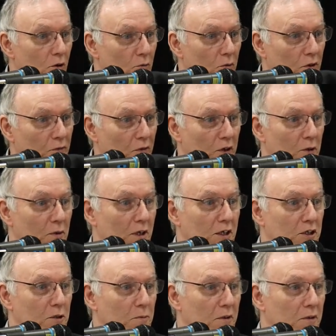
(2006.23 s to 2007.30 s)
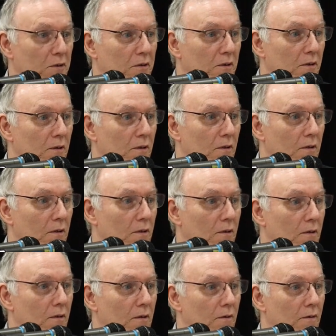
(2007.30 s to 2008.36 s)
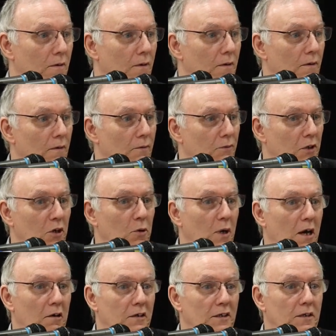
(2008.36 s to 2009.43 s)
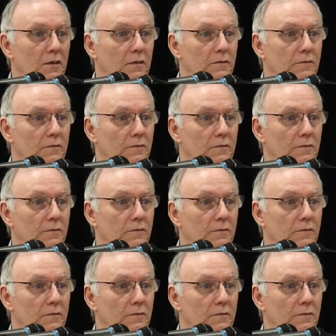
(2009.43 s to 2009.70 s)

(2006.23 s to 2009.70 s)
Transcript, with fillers: was for you, Elizabeth, for you, our